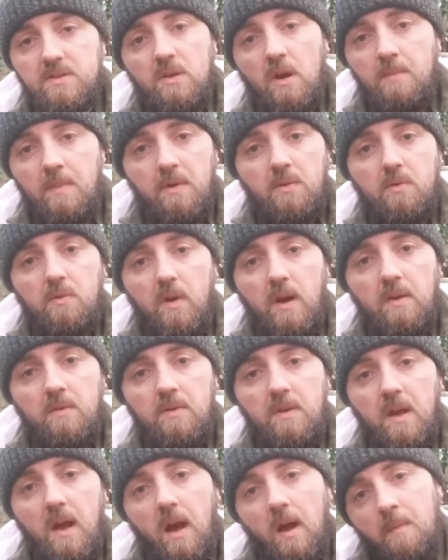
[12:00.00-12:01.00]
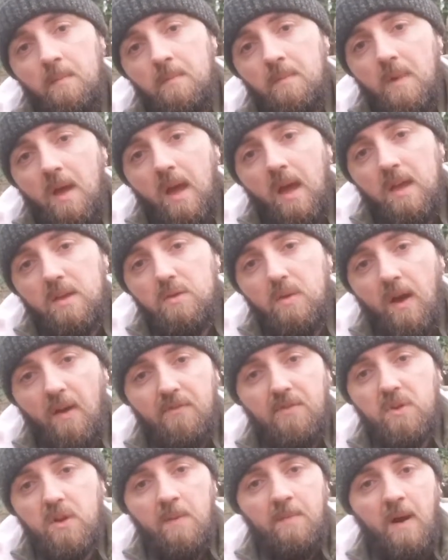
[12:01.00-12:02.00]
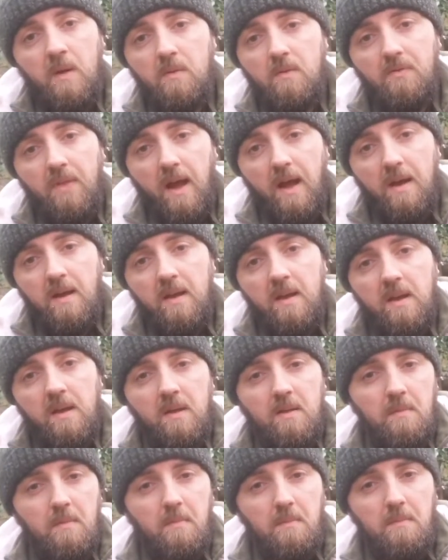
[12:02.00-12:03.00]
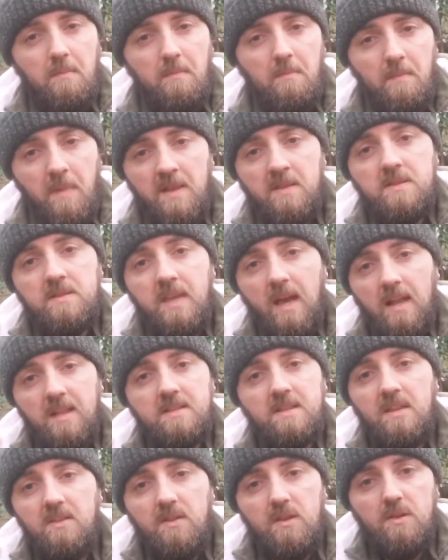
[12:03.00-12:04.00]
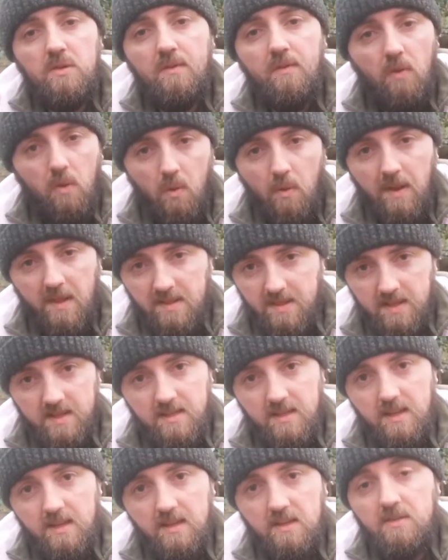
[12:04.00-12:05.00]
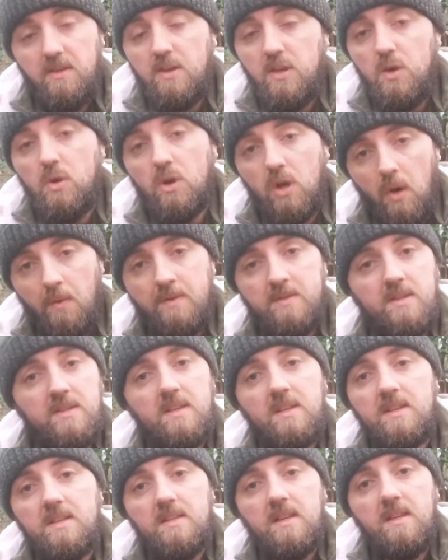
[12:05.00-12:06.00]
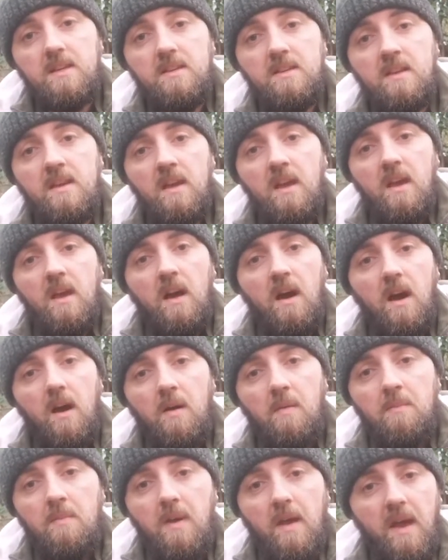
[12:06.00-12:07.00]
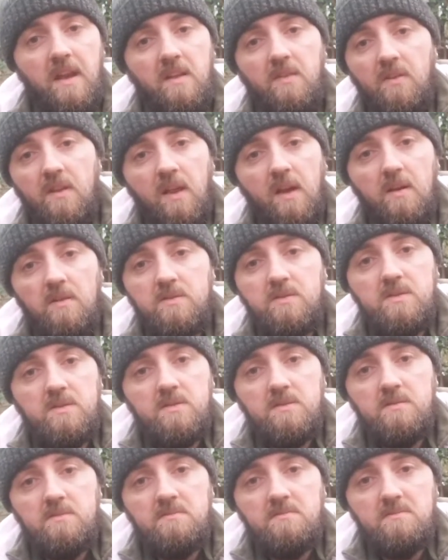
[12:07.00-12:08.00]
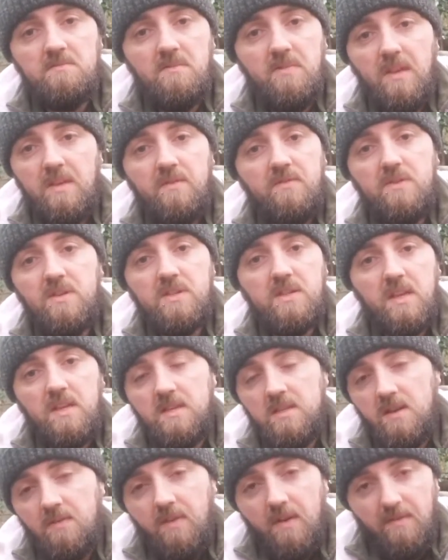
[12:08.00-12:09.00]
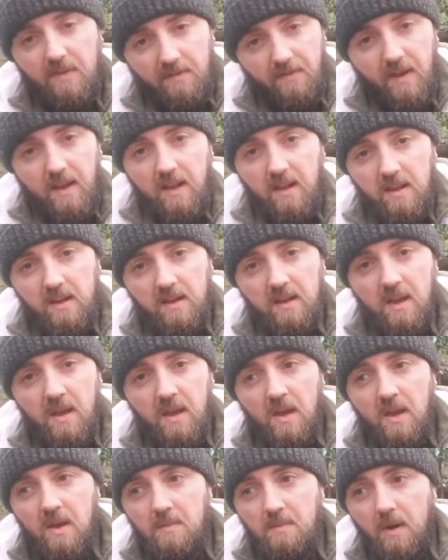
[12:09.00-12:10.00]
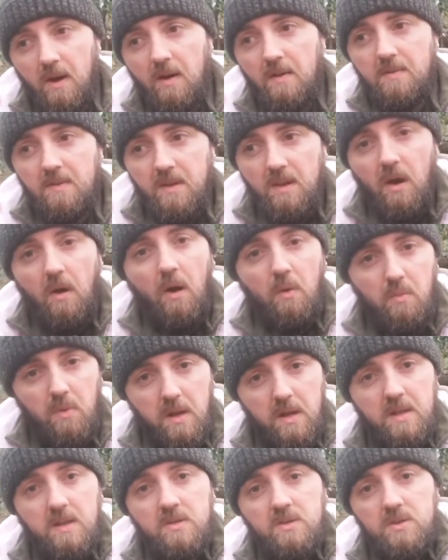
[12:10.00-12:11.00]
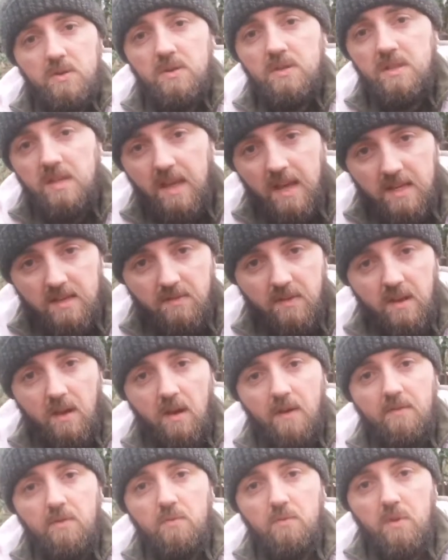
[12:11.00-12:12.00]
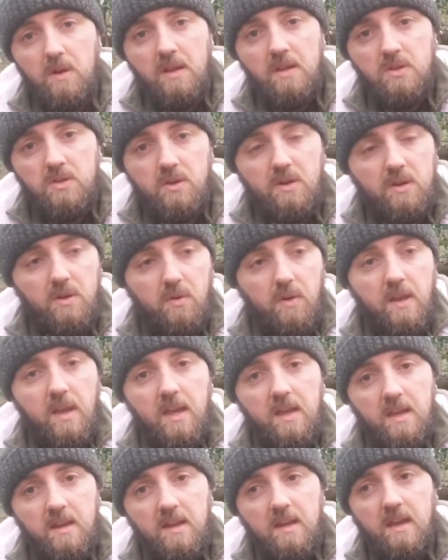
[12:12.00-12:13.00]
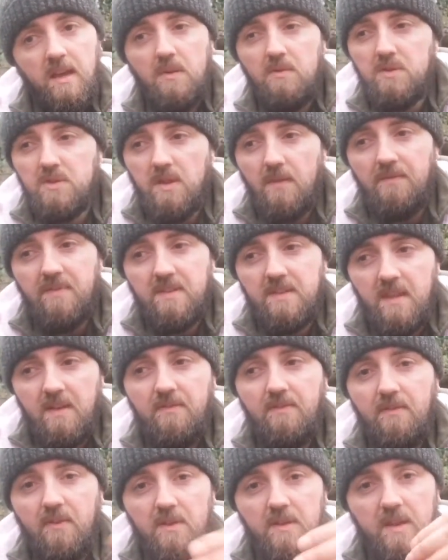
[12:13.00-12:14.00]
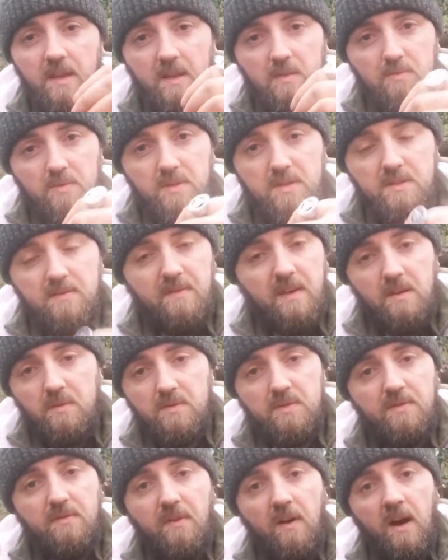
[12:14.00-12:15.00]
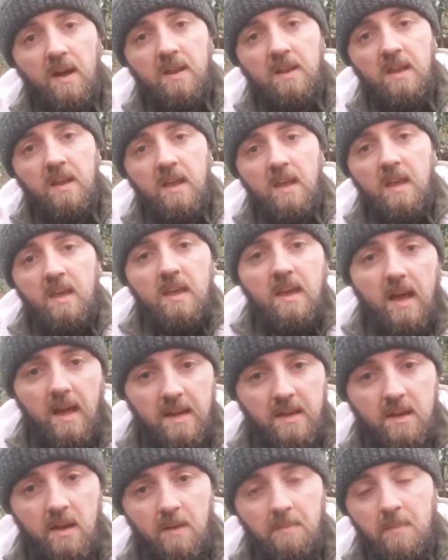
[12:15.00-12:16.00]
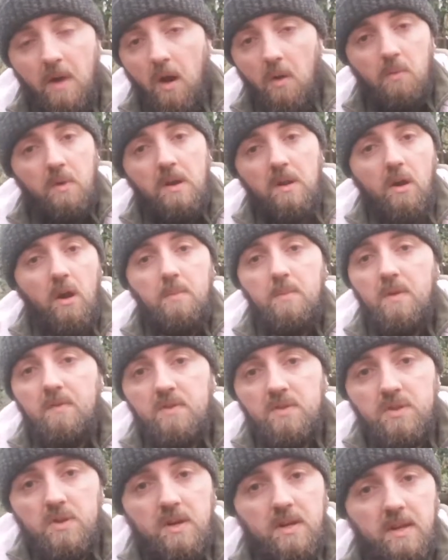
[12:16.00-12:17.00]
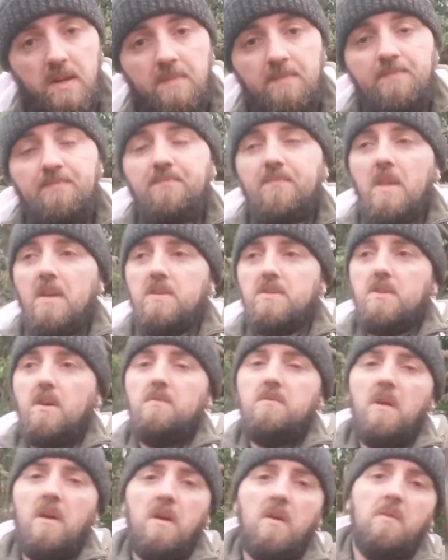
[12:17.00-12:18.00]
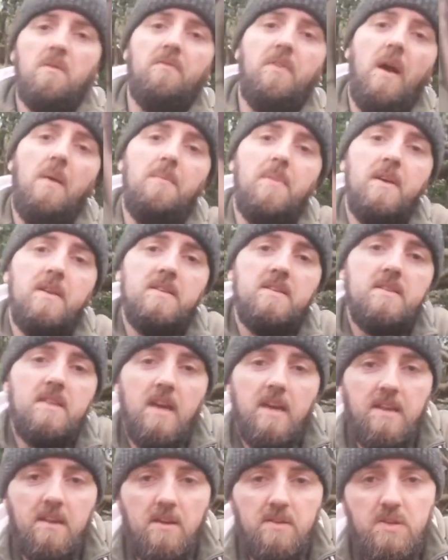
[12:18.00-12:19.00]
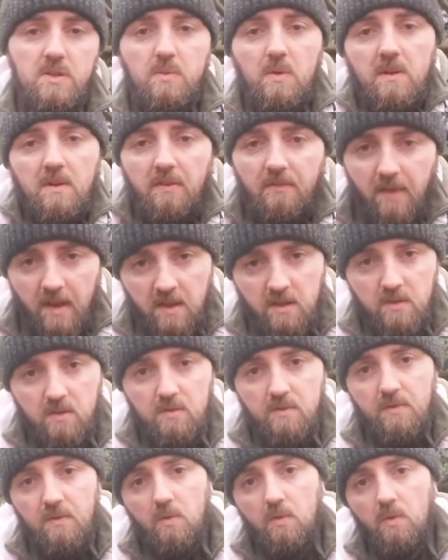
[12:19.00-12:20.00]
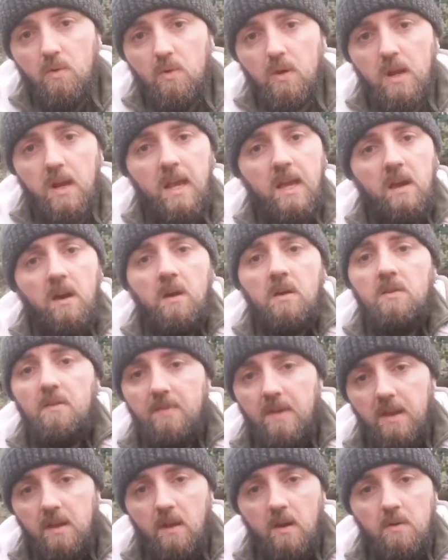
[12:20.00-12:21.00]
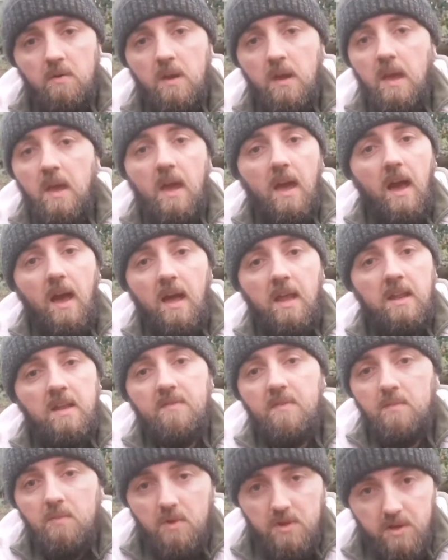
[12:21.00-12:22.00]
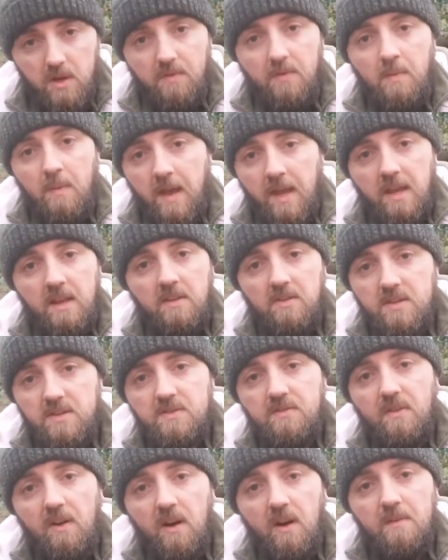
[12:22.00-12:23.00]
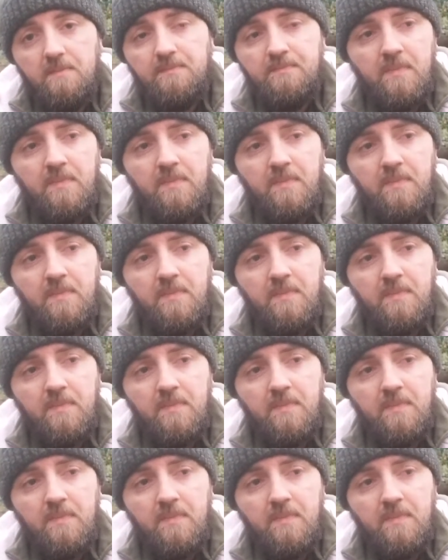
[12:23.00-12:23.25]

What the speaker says: no middle ground. You have to come out with that mentality that you've already succeeded, that you're going to succeed. Anything else, then you've just set yourself up for failure. But I really enjoyed today's video. I've really enjoyed creating it. It was something different. It was fun, and I really hope you've enjoyed it. So with that being said, I just want to thank you for clicking on the video, and even more so for making it this far.